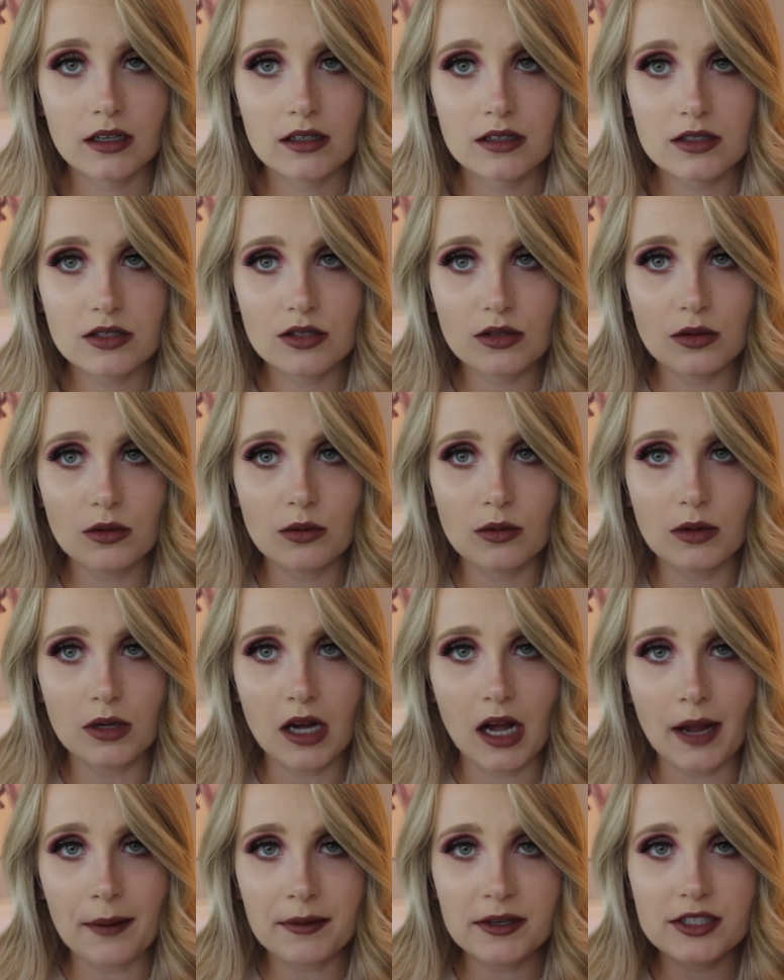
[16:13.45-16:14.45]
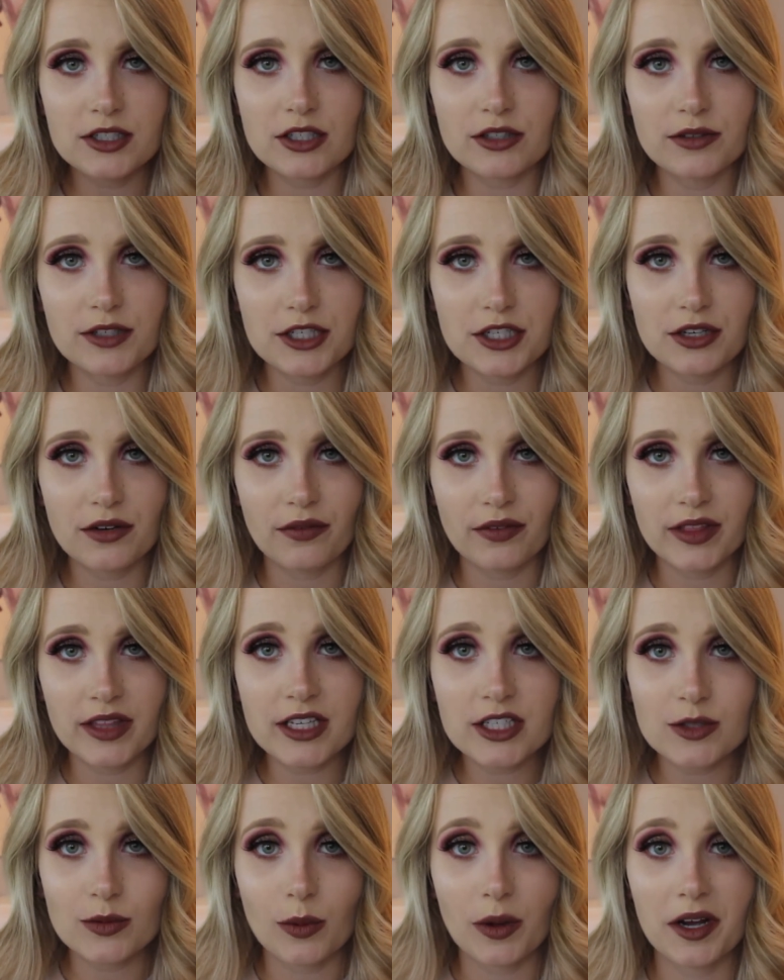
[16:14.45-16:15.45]
So I'm going to start reaching for
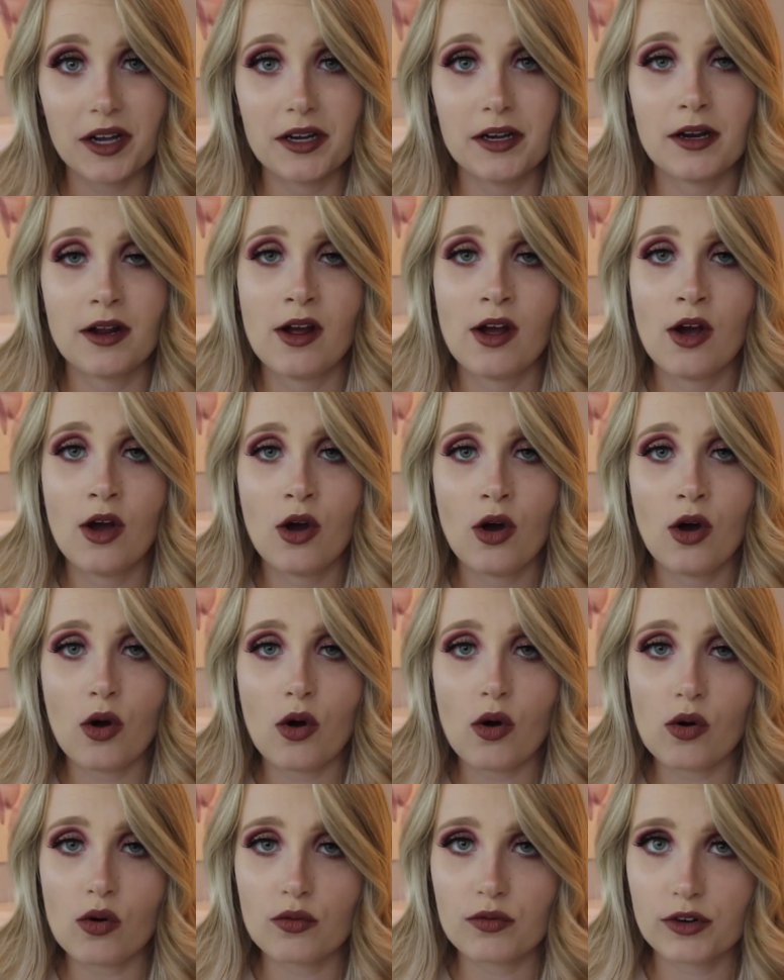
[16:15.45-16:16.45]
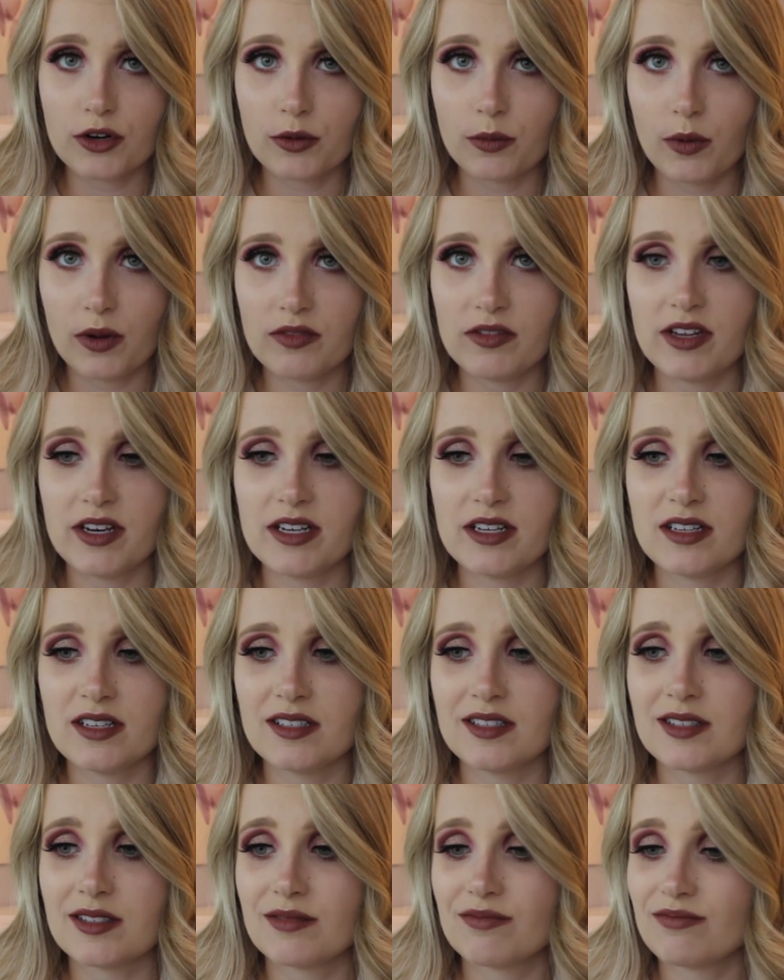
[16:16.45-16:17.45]
this one over one that
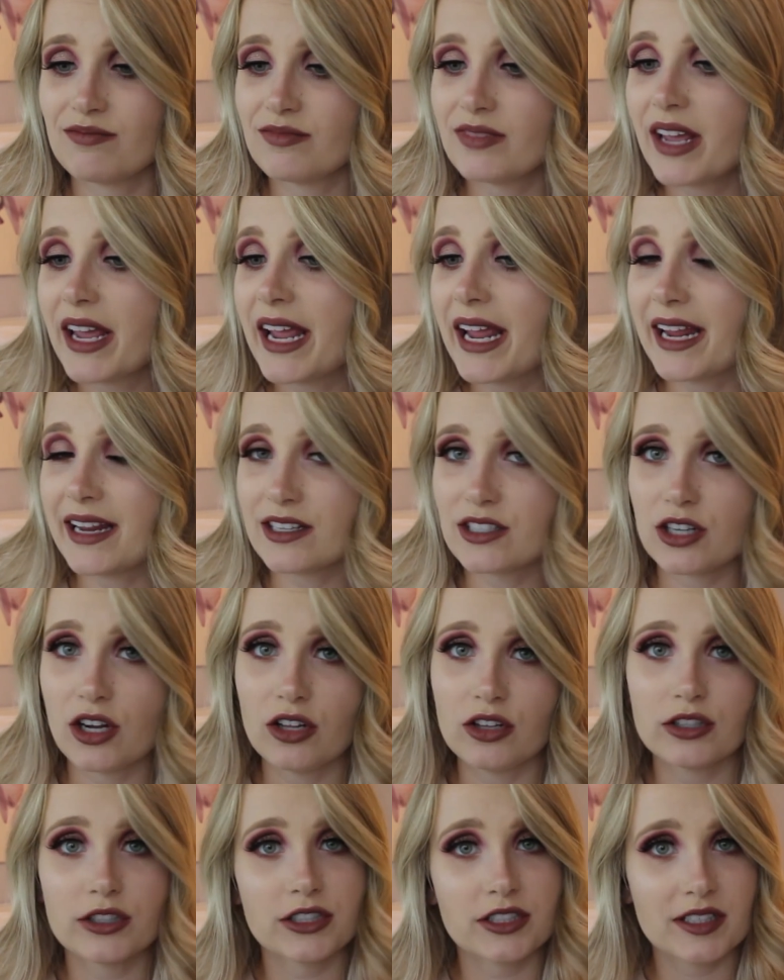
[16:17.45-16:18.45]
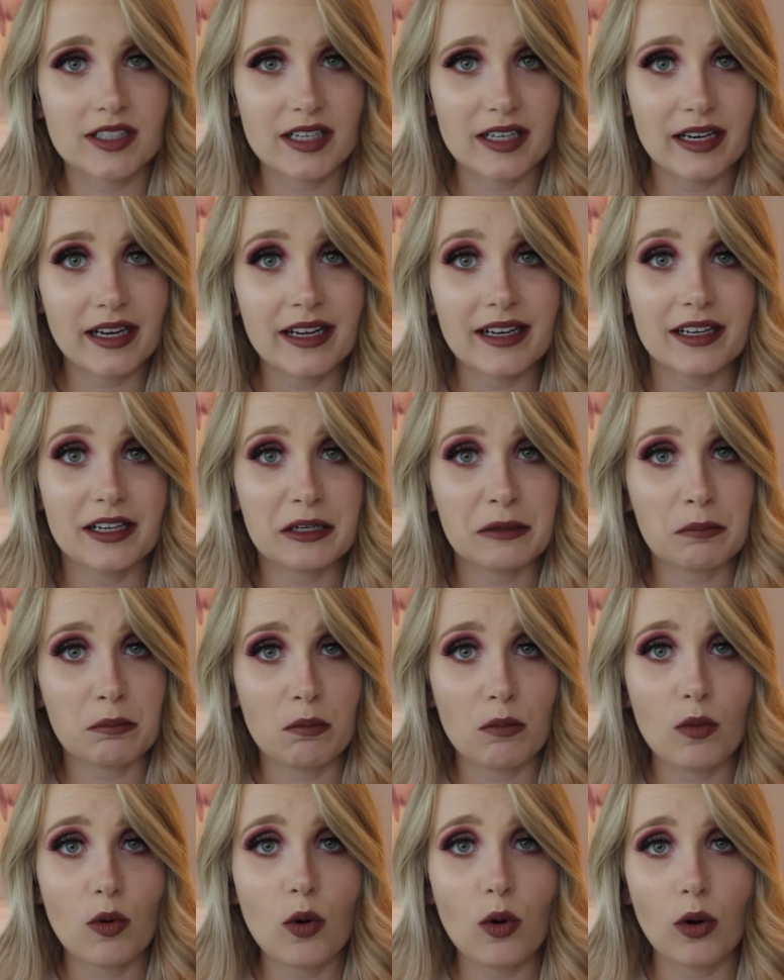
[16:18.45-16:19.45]
is $8 Canadian
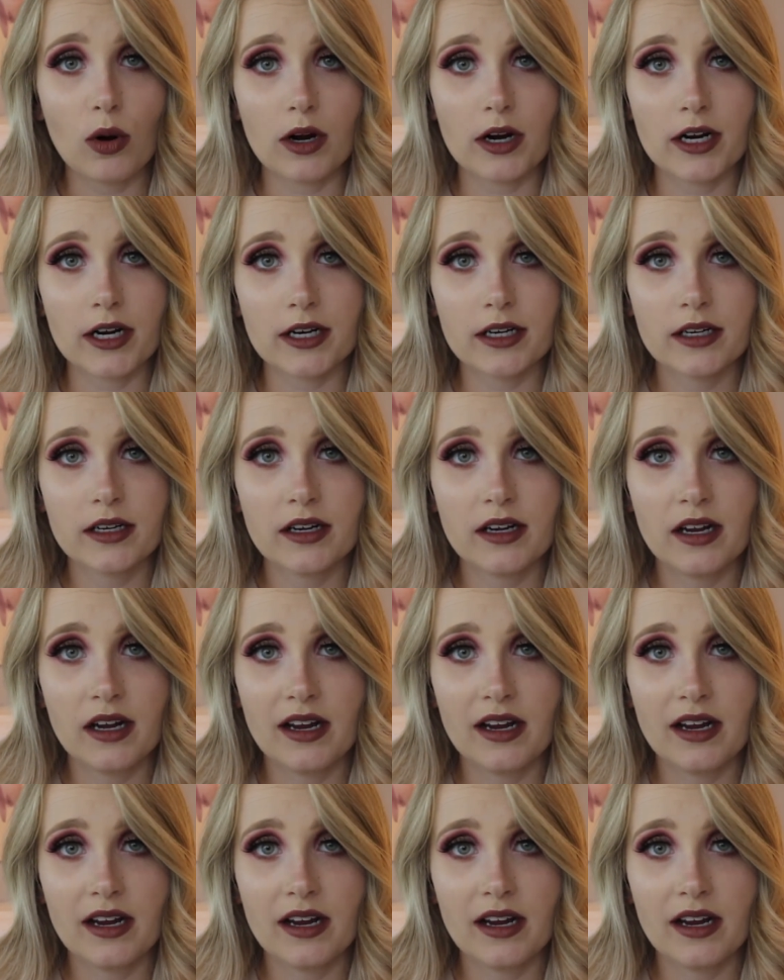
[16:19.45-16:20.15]
more.